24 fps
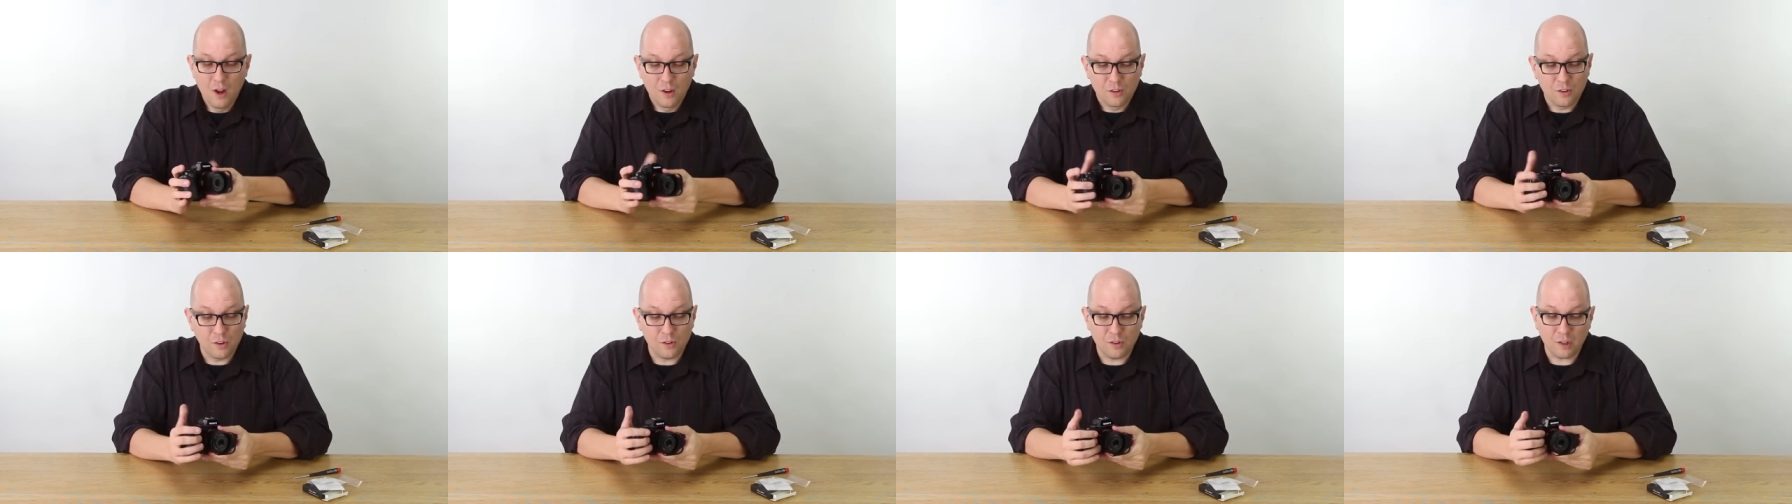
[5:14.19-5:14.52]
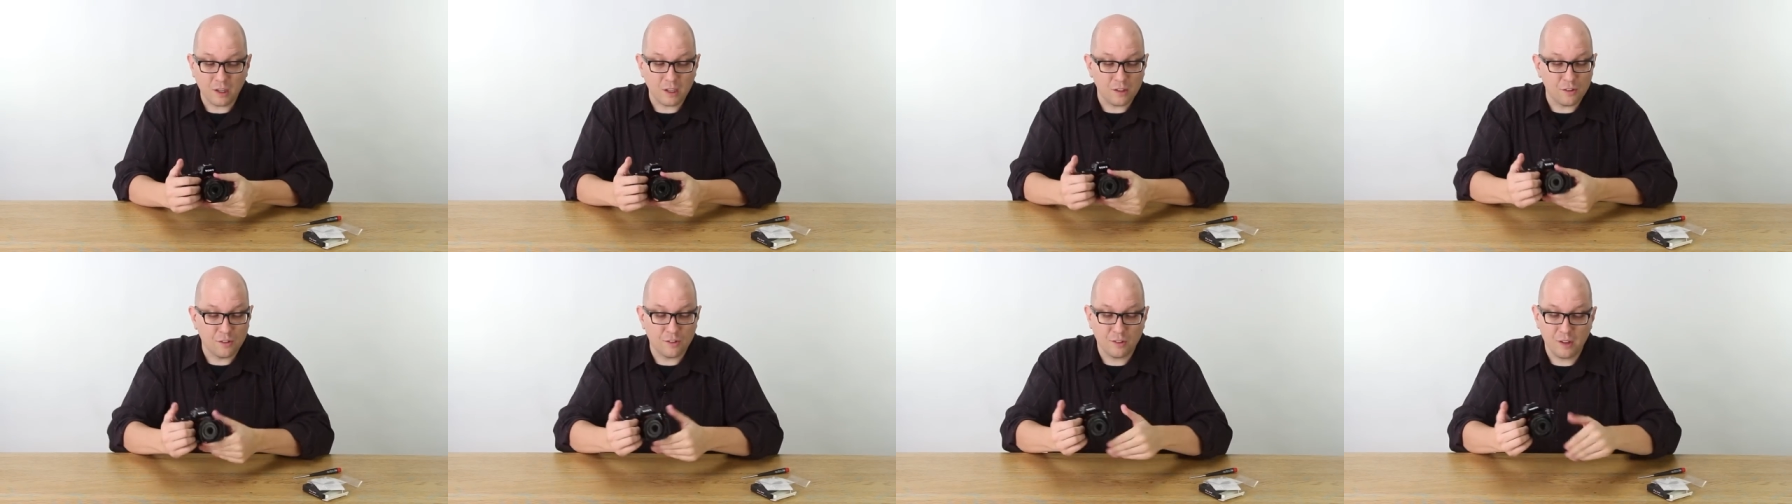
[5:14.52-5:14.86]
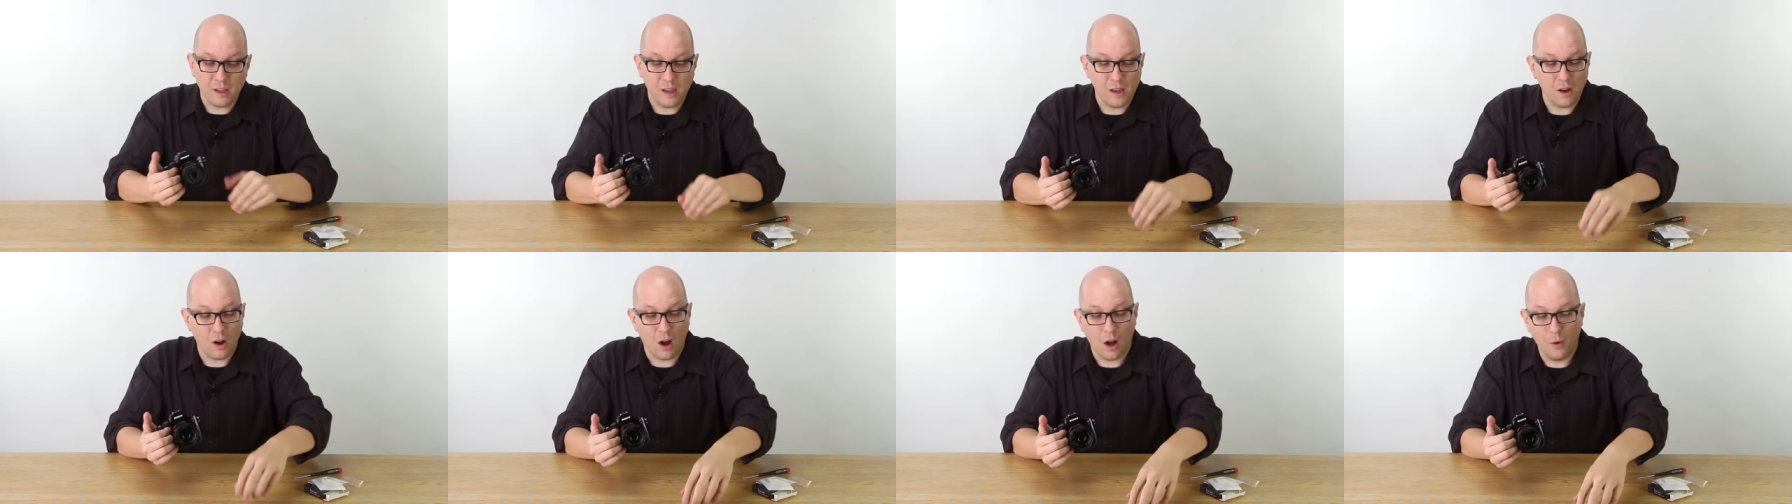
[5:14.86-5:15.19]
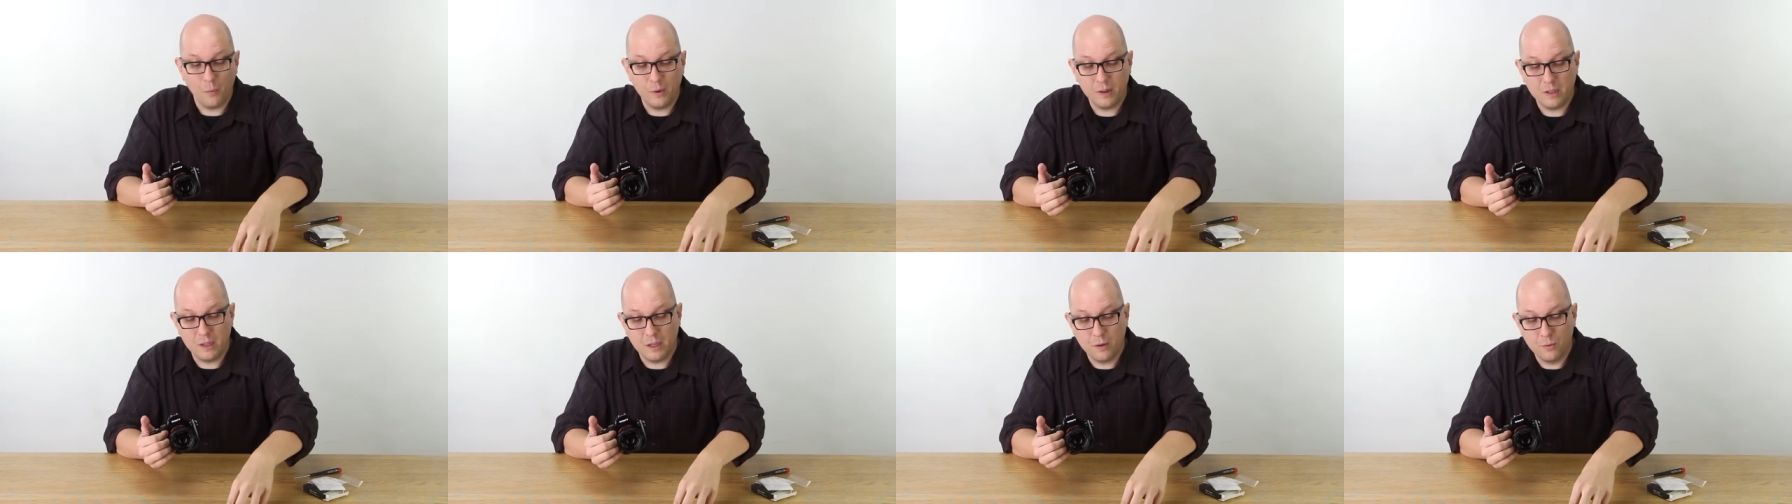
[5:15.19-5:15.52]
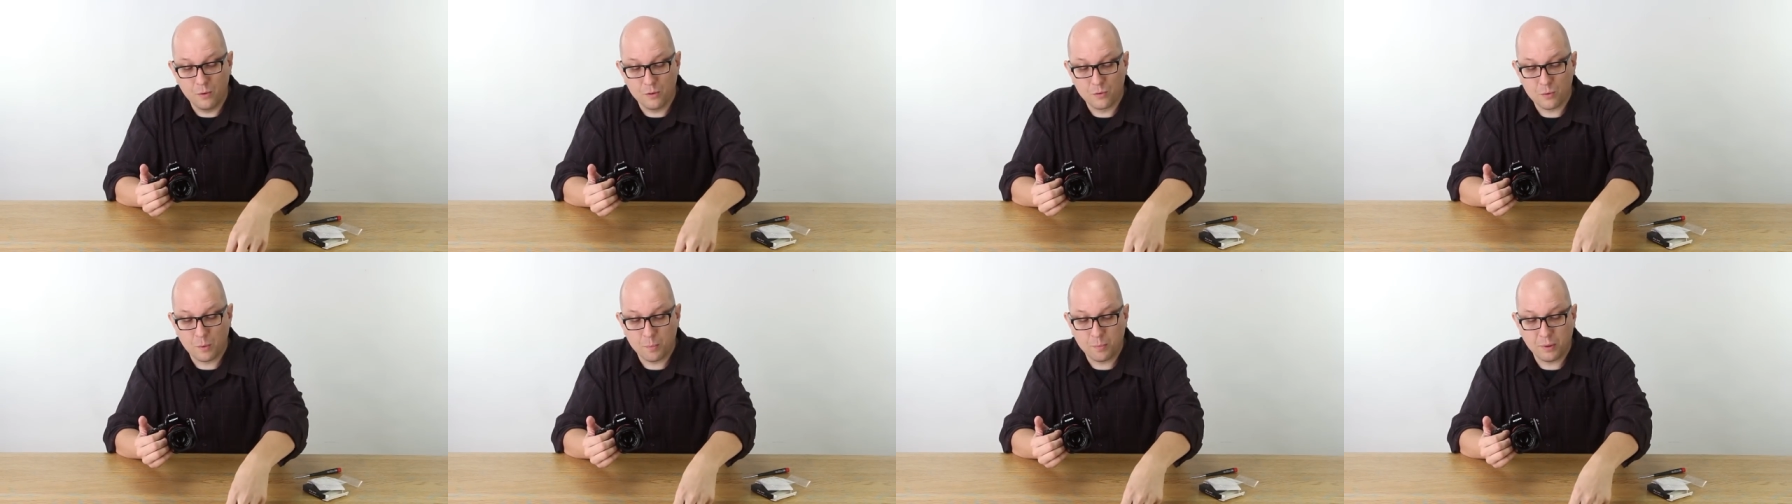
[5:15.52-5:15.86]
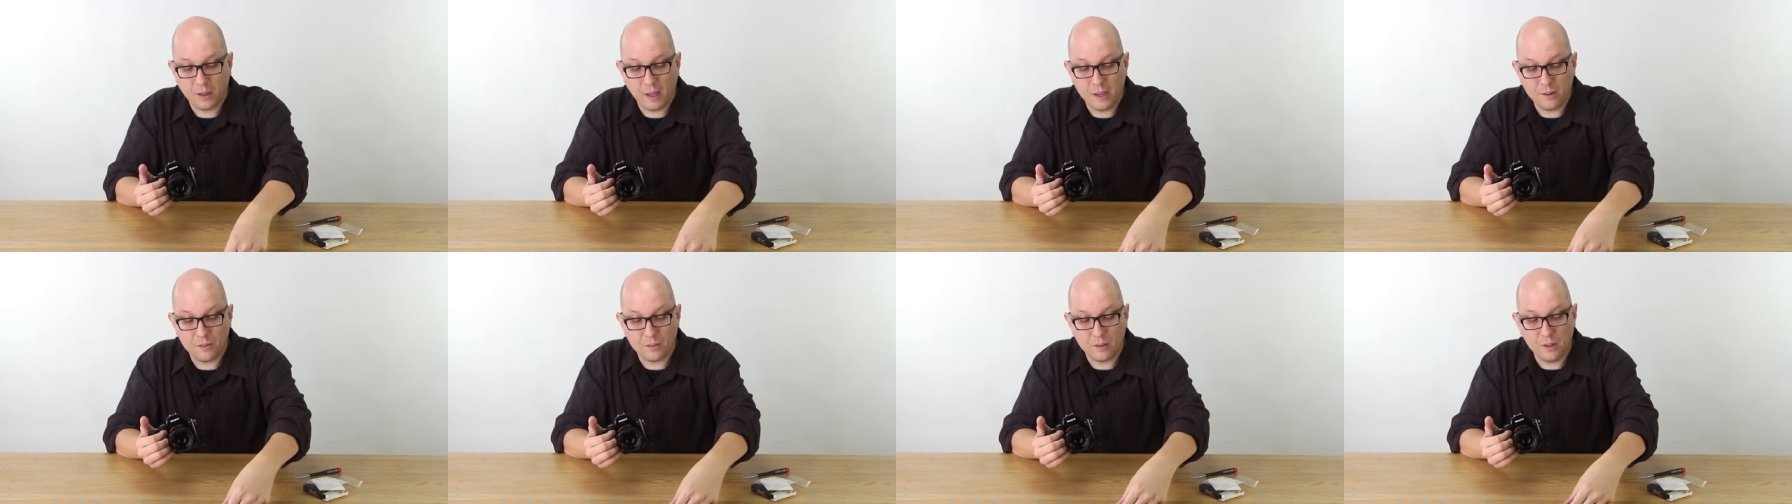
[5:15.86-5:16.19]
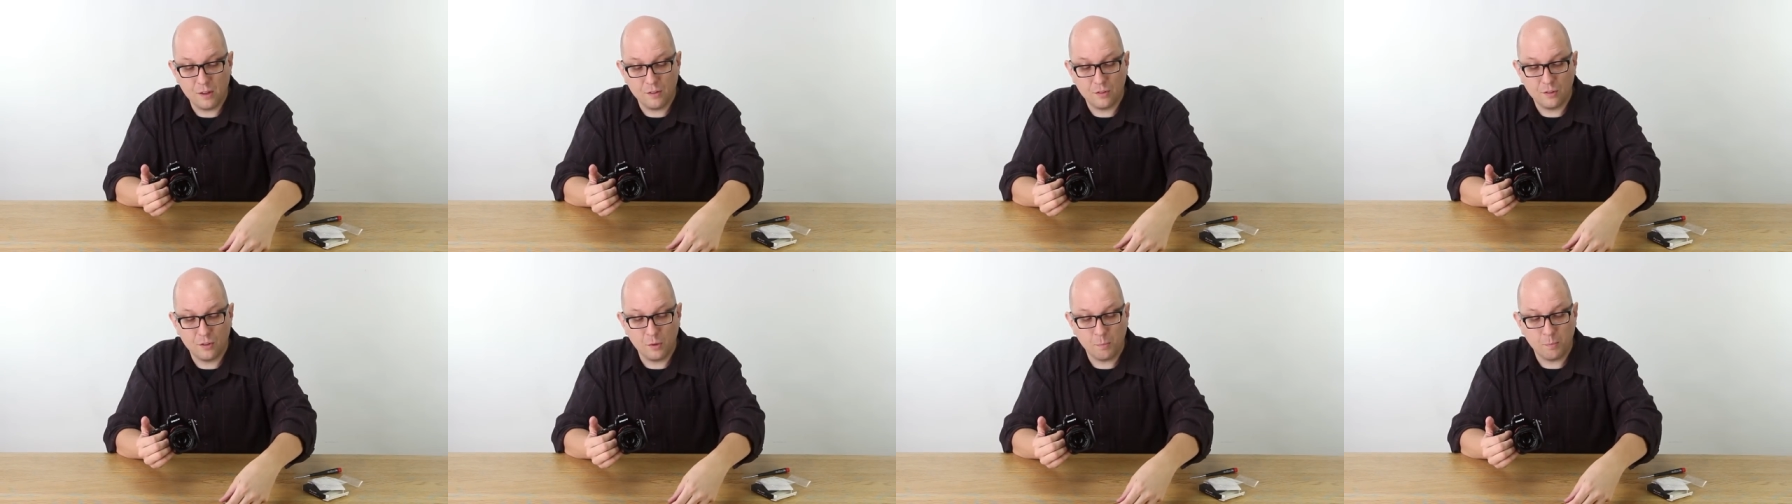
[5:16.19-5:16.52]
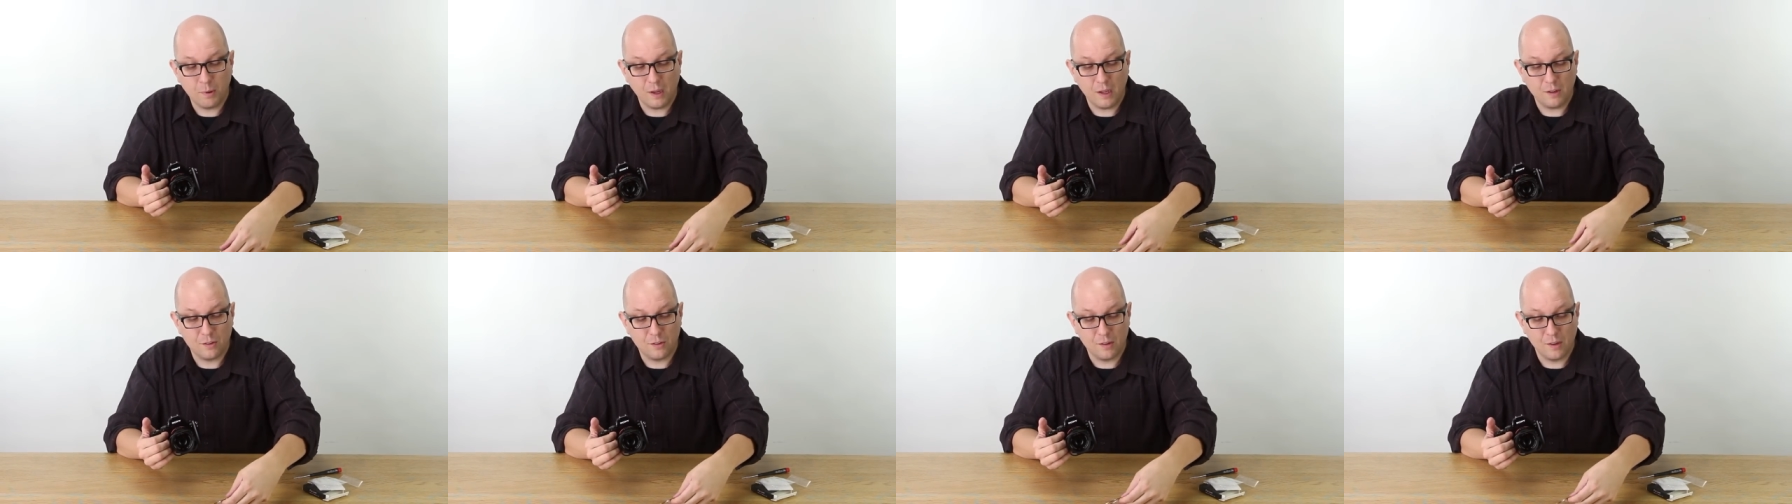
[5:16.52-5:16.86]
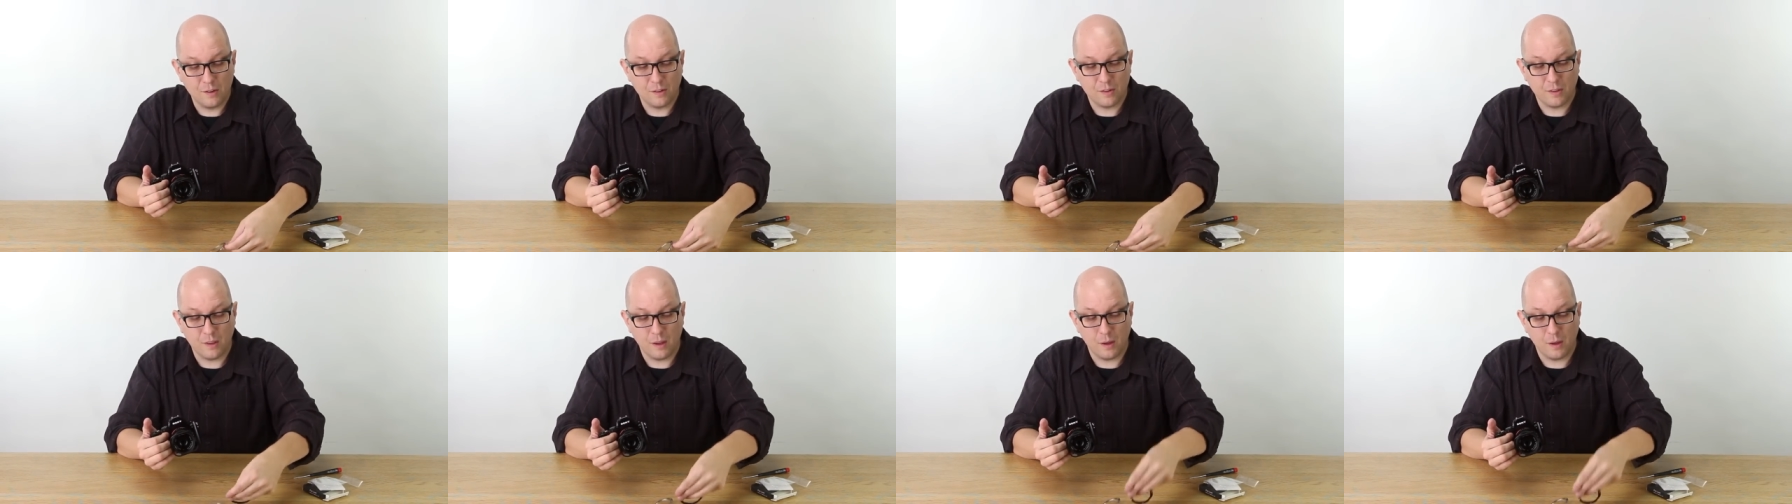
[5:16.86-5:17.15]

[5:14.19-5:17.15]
So as you can see, all we did was replace these two pieces,